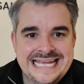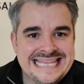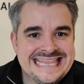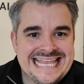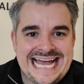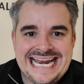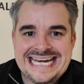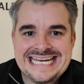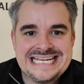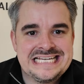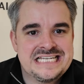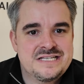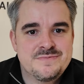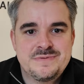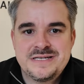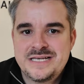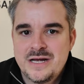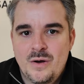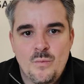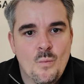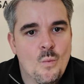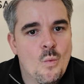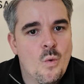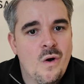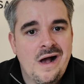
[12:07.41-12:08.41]
That needs to be
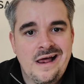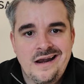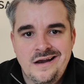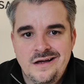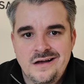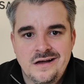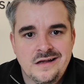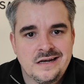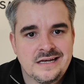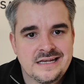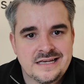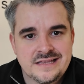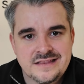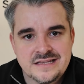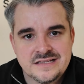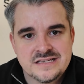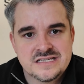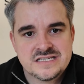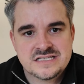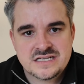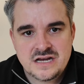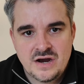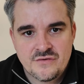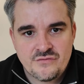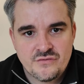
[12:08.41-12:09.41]
done well early in the
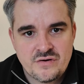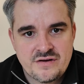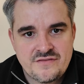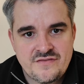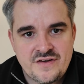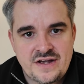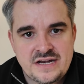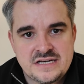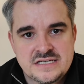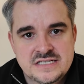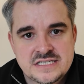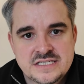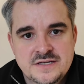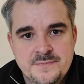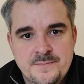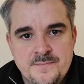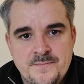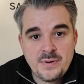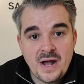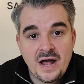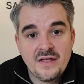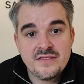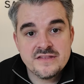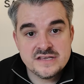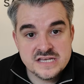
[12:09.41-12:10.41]
discovery phase.
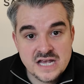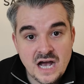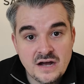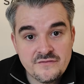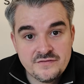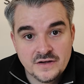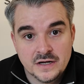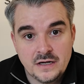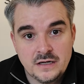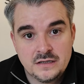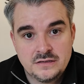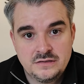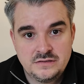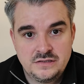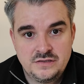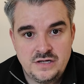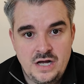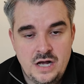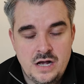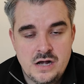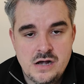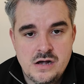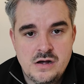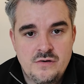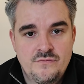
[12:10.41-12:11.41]
But the other
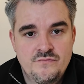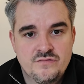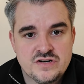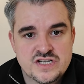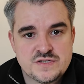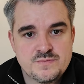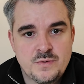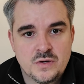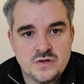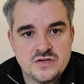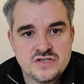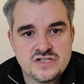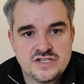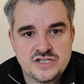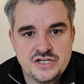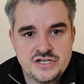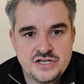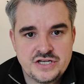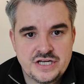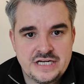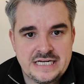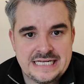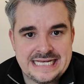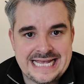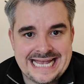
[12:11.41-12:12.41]
response that you're
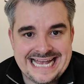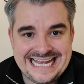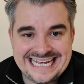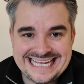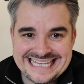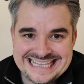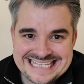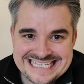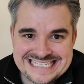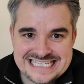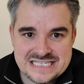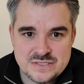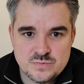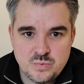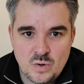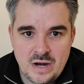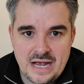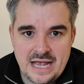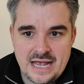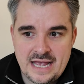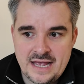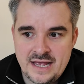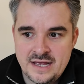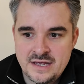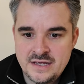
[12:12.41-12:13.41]
going to get, and this is
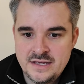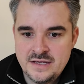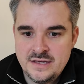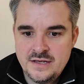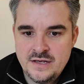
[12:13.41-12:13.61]
where